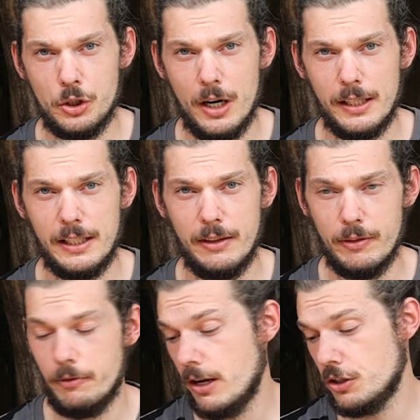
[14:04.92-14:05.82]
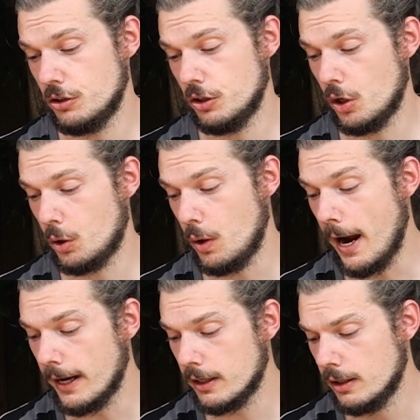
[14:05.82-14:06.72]
trying to give the Ventures a
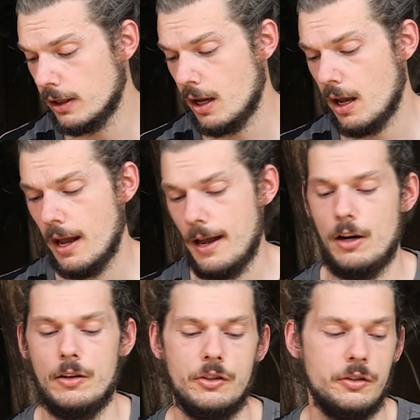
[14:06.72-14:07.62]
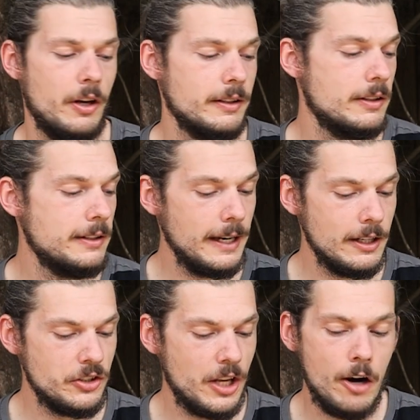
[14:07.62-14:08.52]
crack, and I just like the deck
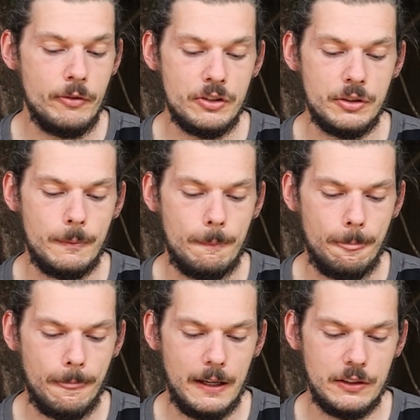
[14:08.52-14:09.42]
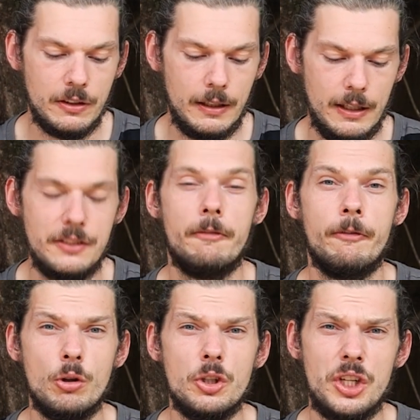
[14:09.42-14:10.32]
itself is a
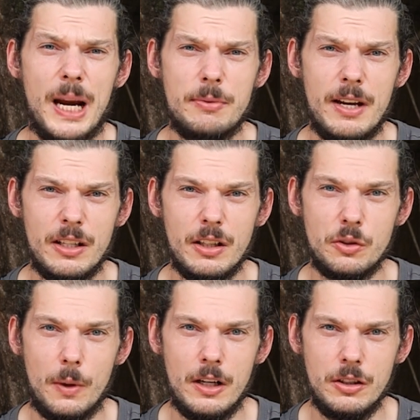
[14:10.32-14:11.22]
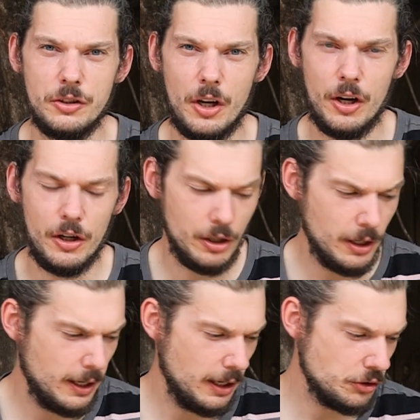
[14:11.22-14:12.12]
fuller shape deck as well. So
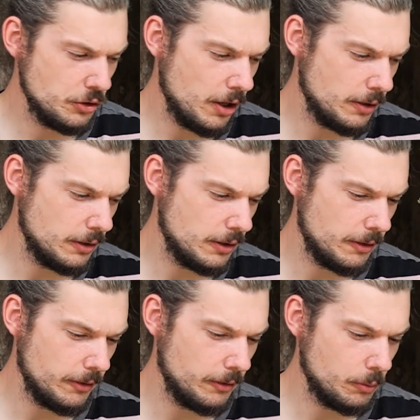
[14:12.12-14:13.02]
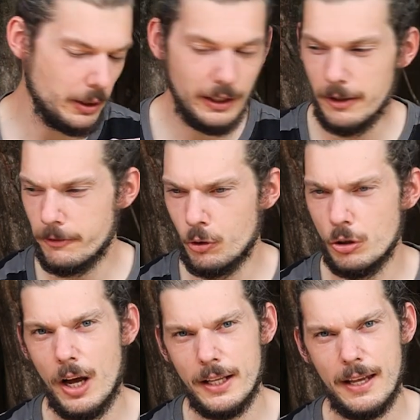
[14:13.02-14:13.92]
it's not really
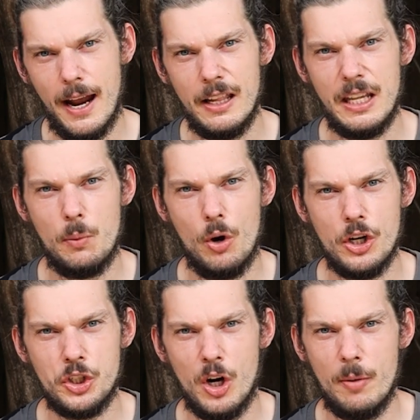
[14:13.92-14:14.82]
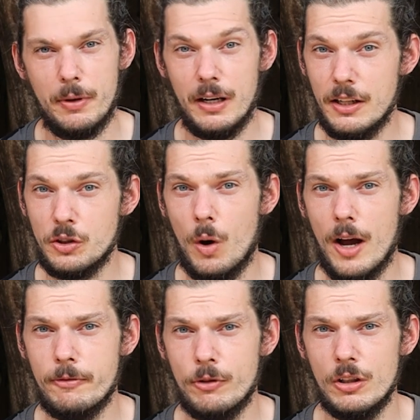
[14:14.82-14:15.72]
full like the Alien Workshop, but it is
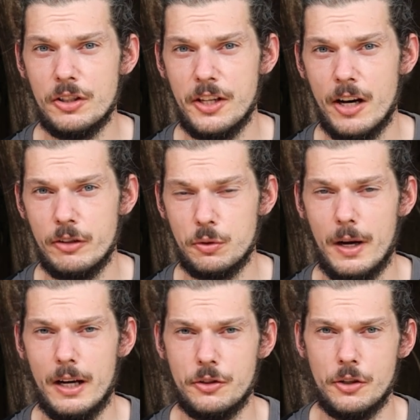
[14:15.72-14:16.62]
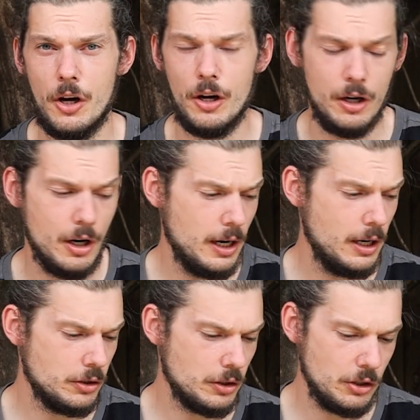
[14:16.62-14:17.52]
quite full itself as well. So
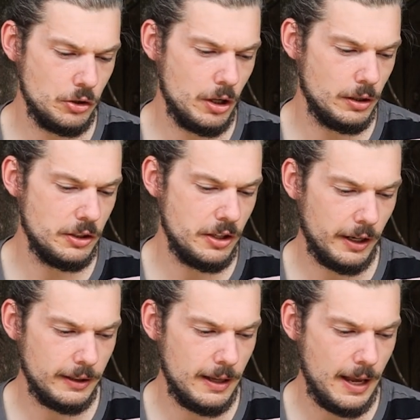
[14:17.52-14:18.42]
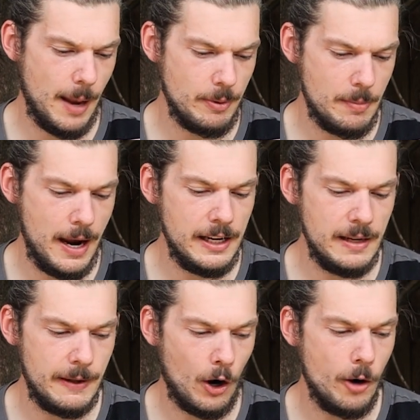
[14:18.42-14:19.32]
it's like that happy
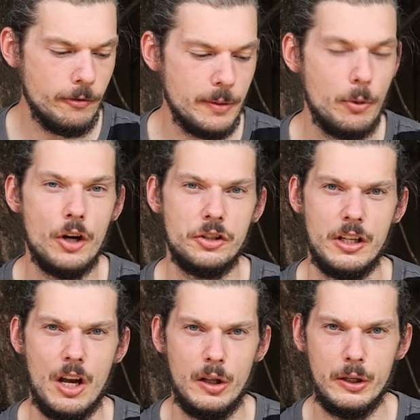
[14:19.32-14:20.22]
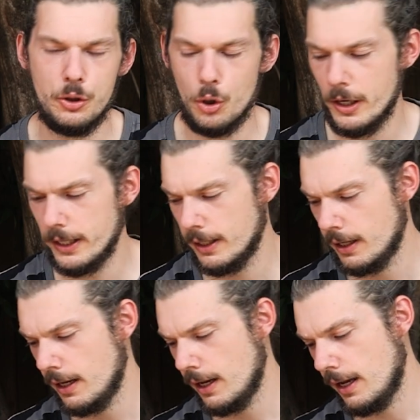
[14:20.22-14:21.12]
medium that hopefully personally I'll enjoy.
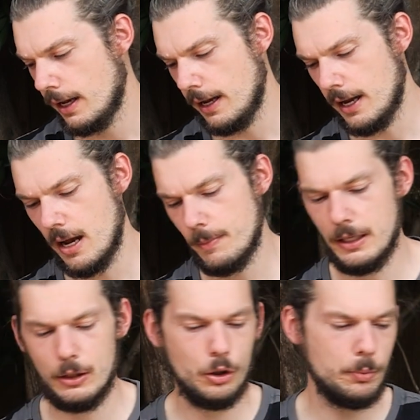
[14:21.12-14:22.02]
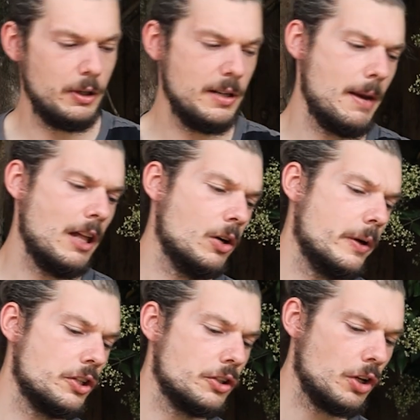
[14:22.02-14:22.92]
It looks pretty
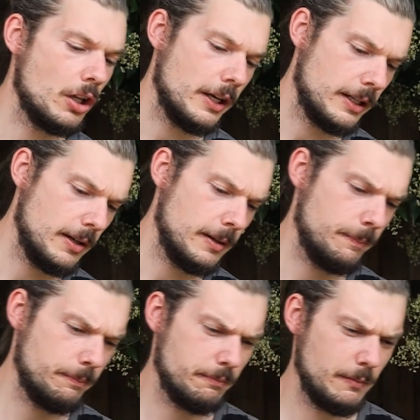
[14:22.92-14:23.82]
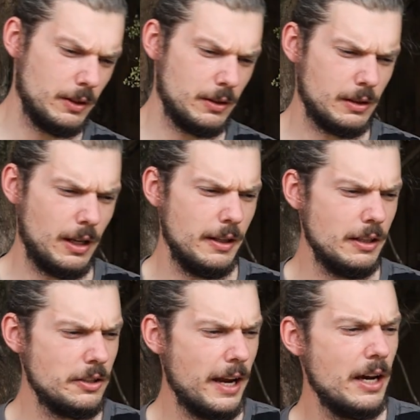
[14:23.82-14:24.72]
mellowish. It's got like I
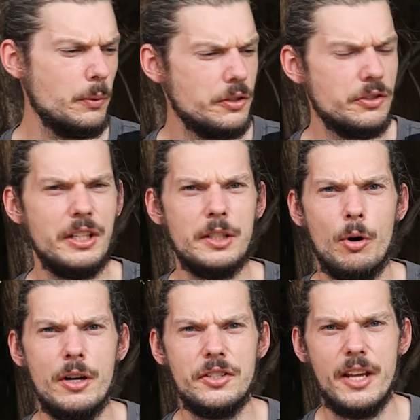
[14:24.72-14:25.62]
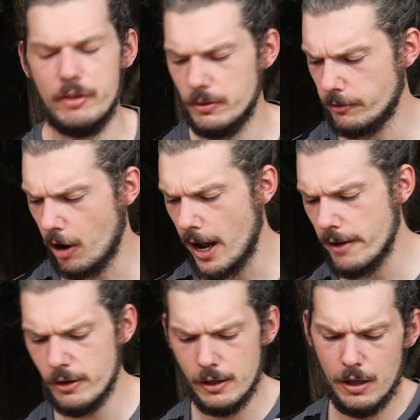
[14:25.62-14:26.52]
think the tail was
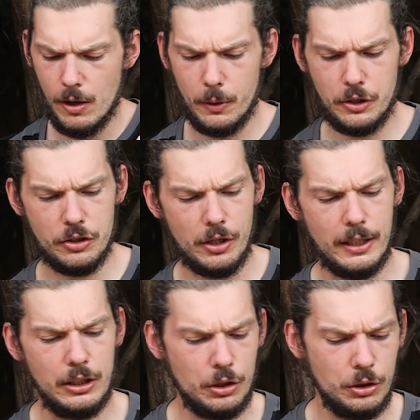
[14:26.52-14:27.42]
6.75, which is like